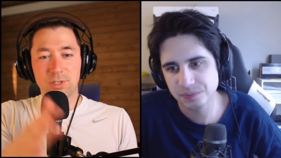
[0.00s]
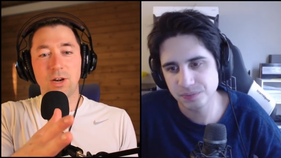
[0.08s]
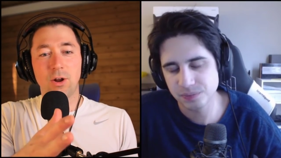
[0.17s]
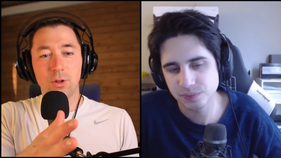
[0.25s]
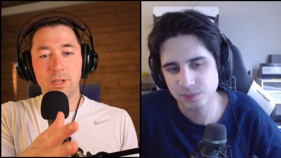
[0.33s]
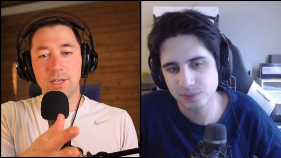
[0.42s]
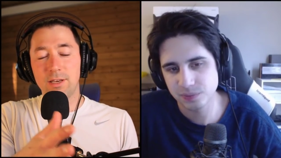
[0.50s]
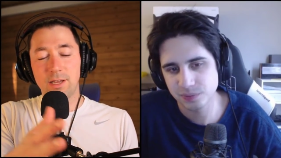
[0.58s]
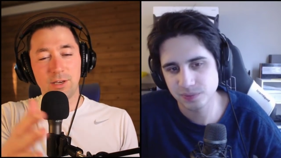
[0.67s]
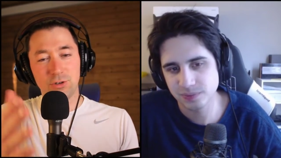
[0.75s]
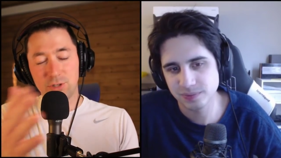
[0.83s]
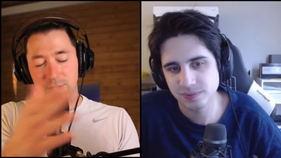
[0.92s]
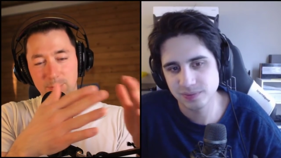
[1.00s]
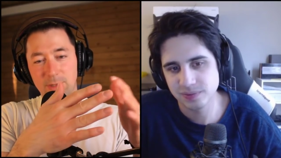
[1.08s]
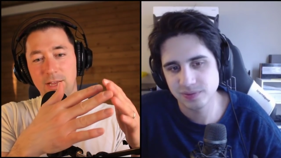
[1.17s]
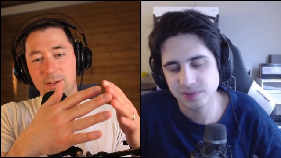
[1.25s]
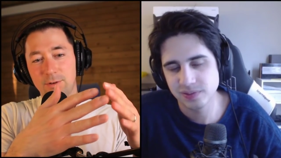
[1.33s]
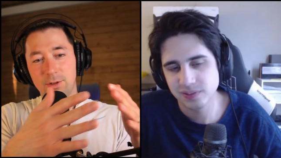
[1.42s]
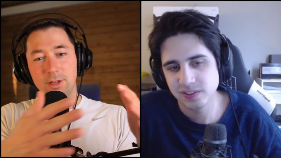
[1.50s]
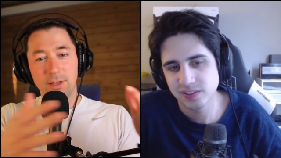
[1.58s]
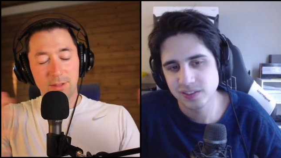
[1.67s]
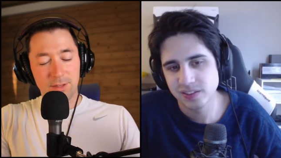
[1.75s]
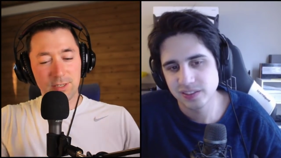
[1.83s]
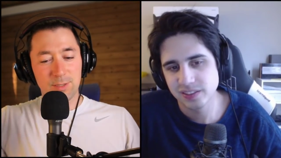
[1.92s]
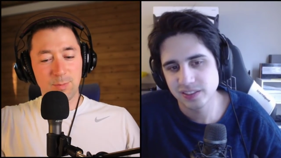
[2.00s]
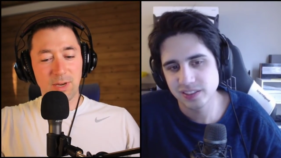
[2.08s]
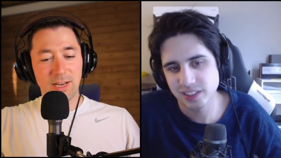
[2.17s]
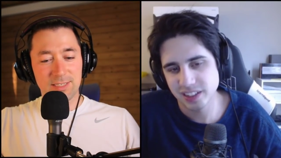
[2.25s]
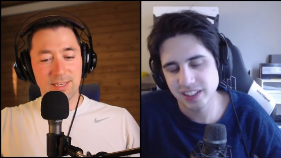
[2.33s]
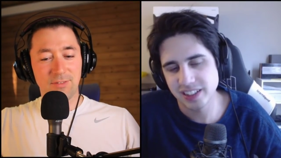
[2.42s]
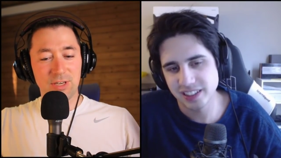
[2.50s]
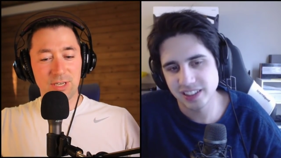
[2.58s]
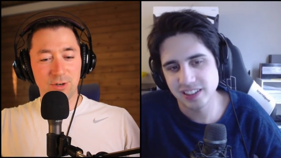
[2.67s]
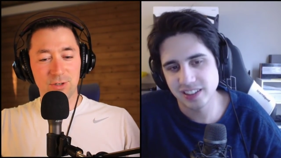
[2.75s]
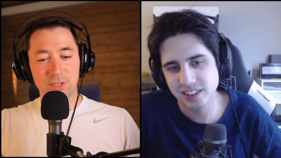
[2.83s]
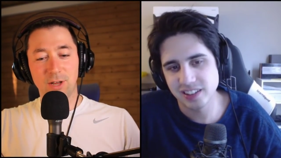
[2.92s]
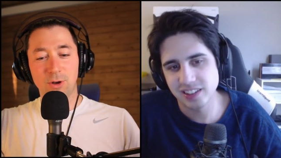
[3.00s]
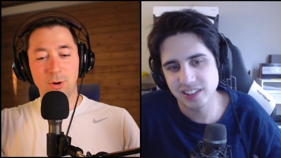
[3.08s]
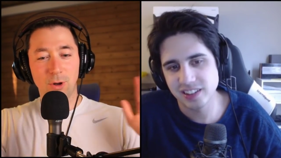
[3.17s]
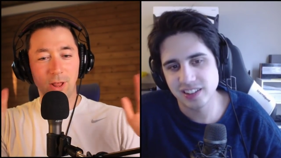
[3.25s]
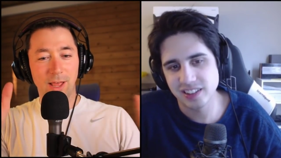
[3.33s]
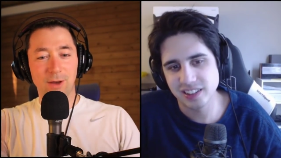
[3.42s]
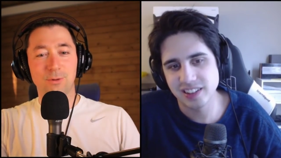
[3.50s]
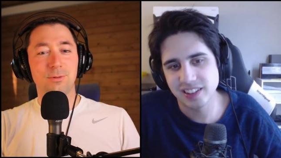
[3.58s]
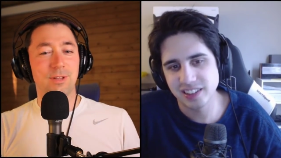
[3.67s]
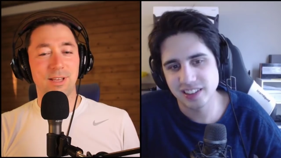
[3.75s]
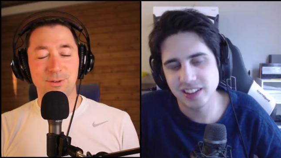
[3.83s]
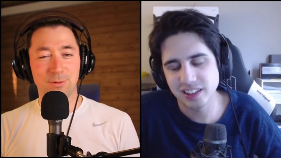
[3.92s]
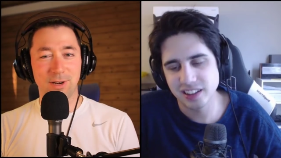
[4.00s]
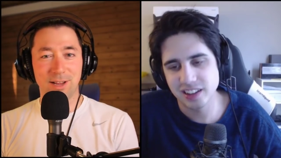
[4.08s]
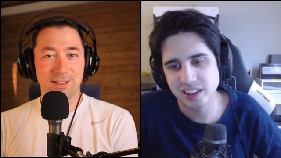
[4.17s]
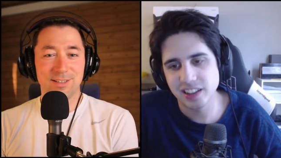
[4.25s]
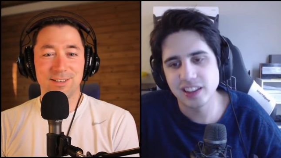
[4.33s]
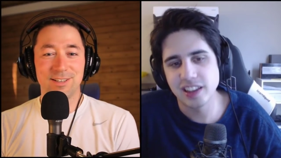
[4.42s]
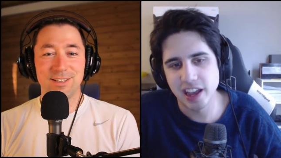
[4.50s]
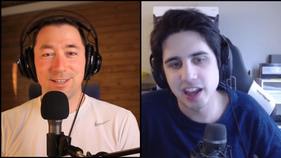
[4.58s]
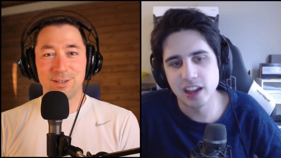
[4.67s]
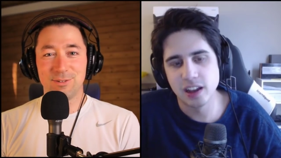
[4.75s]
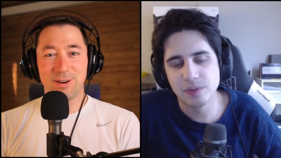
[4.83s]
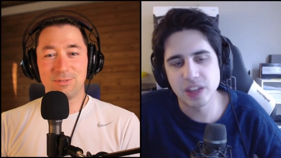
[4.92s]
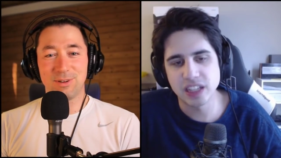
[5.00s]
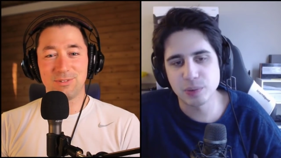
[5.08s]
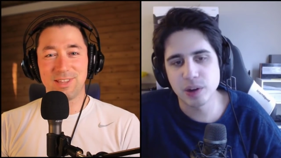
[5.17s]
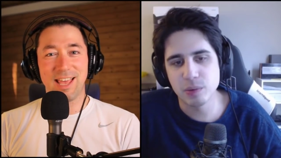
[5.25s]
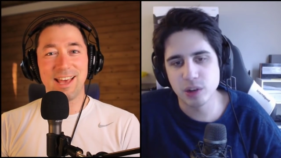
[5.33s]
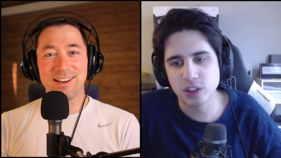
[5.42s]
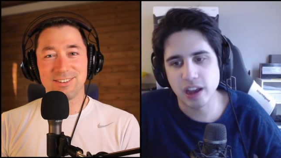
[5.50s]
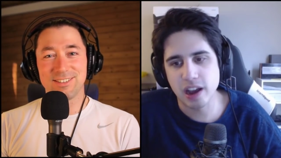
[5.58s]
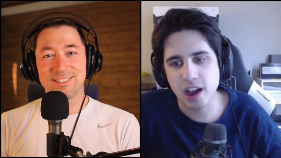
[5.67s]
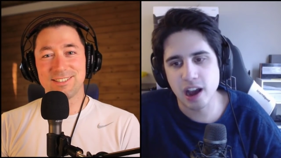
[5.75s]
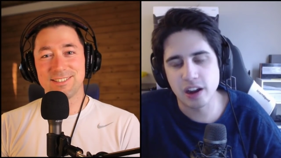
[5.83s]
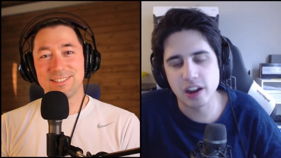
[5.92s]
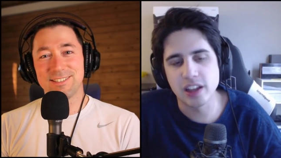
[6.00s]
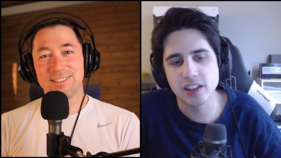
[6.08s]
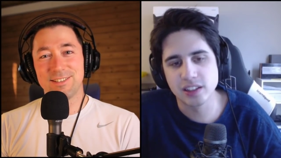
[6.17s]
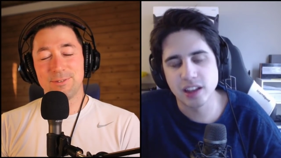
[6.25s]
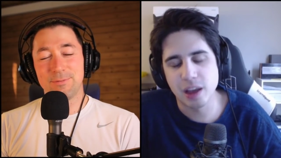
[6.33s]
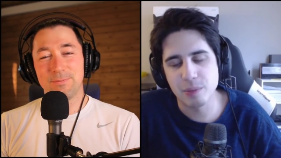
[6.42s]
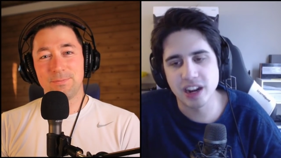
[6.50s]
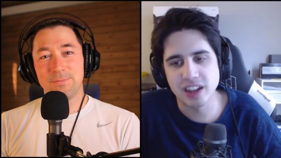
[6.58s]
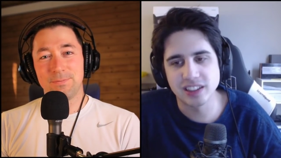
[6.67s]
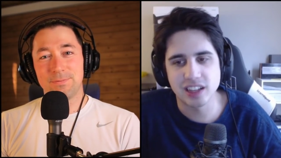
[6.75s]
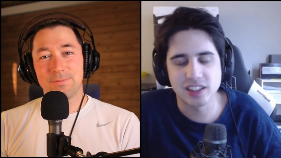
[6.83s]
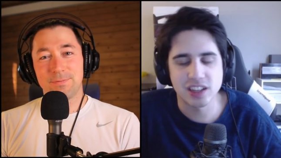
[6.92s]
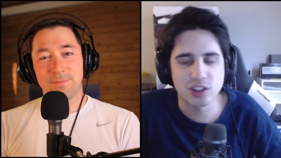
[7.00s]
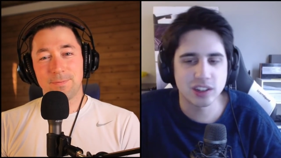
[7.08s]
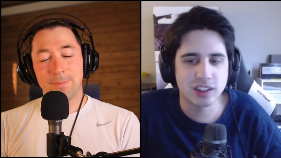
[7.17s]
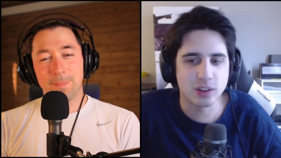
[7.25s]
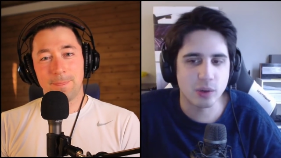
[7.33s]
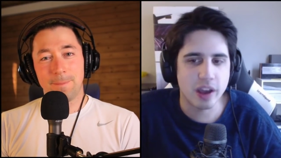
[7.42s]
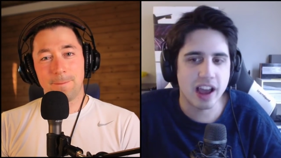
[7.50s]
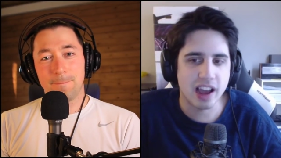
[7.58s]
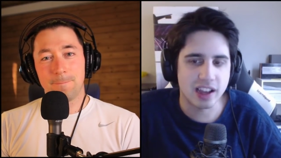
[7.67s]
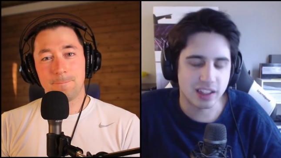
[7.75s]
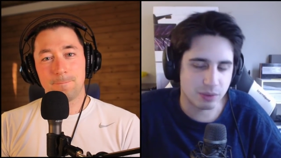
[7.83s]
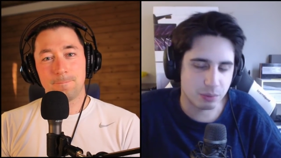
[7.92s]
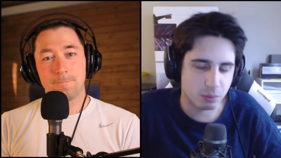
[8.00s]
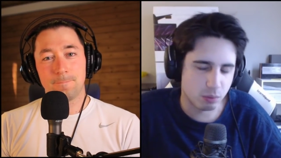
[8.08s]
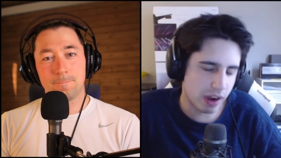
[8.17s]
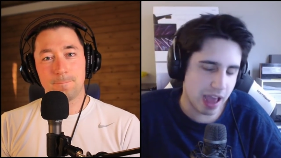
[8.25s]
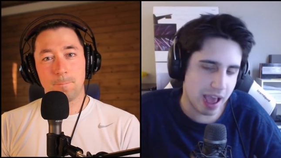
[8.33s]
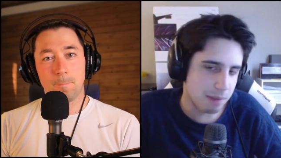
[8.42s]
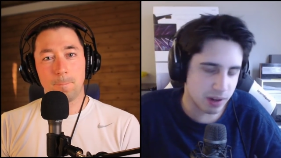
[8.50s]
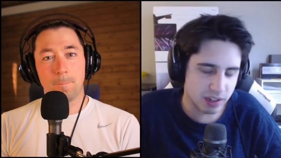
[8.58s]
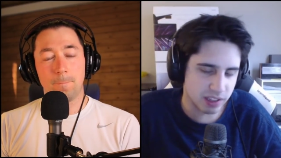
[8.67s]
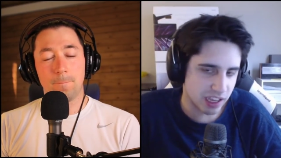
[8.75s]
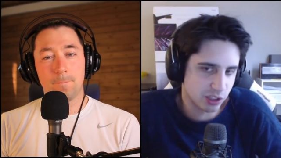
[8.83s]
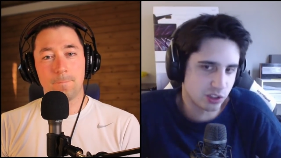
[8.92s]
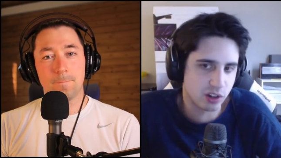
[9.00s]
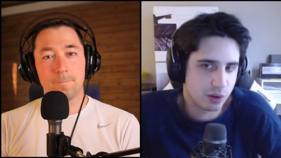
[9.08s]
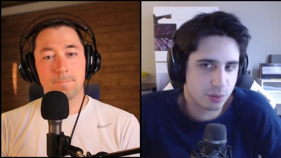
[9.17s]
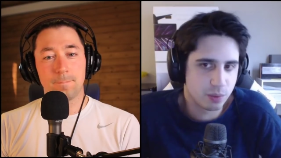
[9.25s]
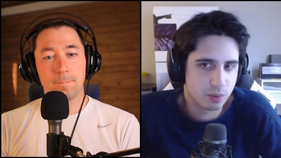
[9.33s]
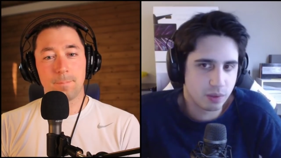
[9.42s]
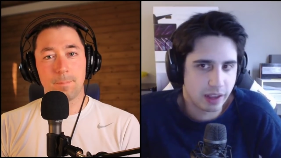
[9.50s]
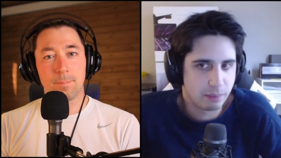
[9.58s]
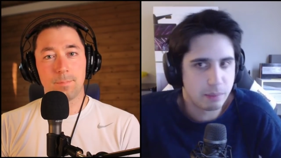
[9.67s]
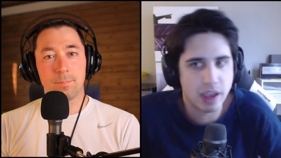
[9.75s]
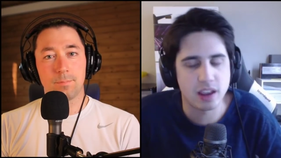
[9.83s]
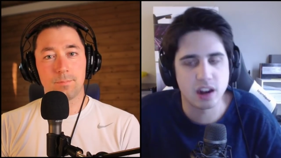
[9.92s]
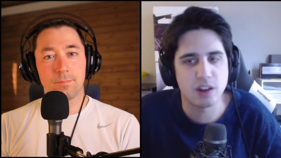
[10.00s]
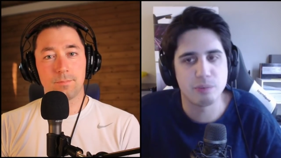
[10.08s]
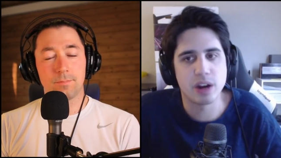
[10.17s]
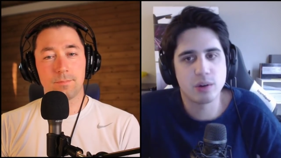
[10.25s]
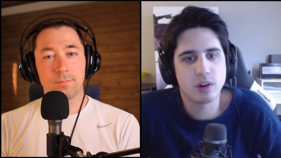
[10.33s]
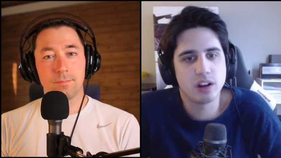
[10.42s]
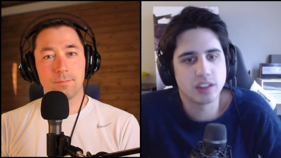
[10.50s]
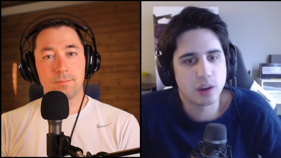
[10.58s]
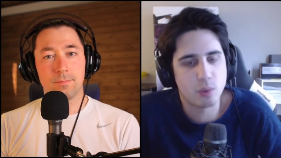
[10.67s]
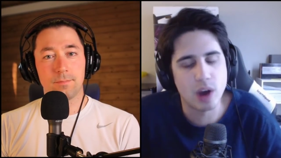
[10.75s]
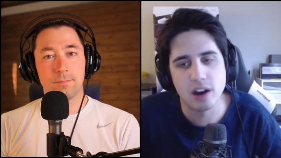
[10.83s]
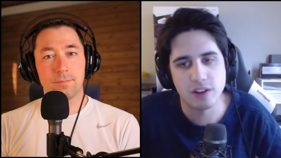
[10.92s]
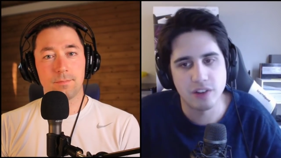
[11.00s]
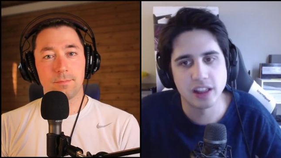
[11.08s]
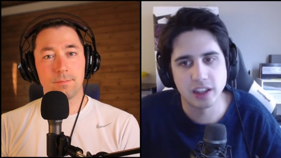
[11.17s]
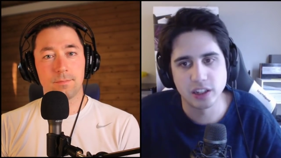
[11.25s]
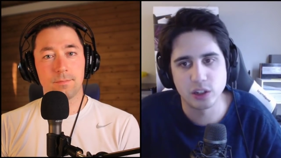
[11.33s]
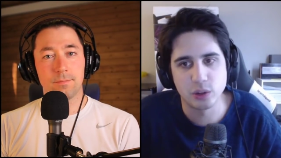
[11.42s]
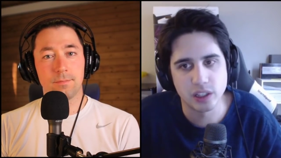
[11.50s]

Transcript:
Speaker 1: all in and you're just going to be like, this is my next seven years and I'll go all out like when I yeah when I'm done with that. That's or? pretty much
Speaker 2: how it is. I mean, it's essentially the way I what happened is I just started like making enough money where I was like, wow, if I like